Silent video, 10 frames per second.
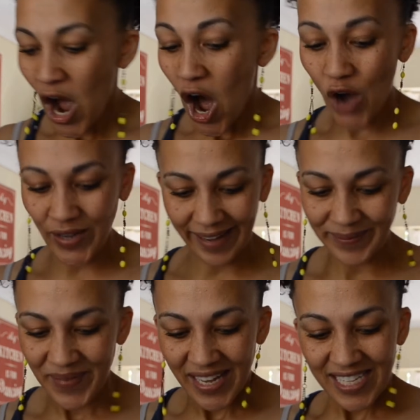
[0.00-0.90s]
Okay,
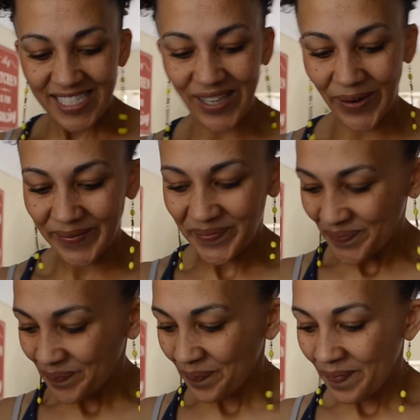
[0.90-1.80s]
so
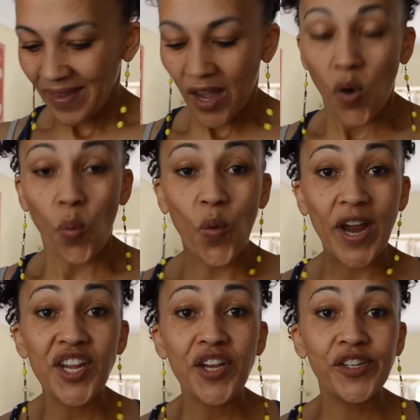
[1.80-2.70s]
when
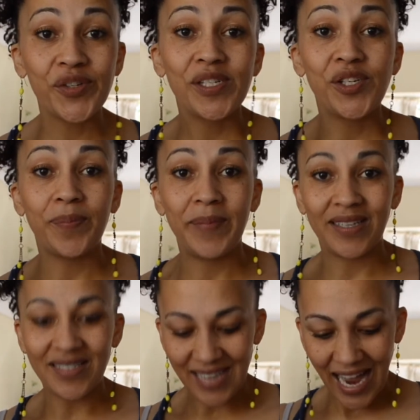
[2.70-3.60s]
you're doing your
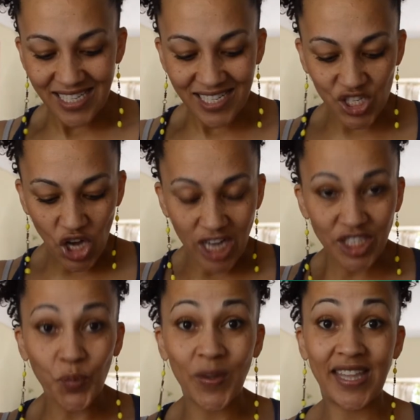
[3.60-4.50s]
meals, I start
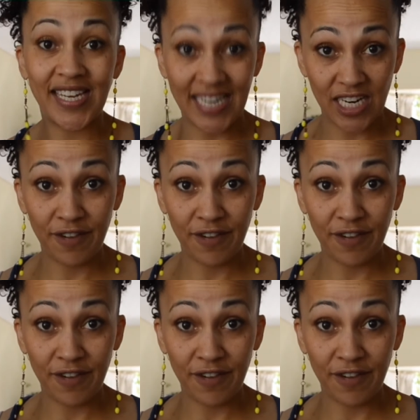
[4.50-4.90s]
with the dinner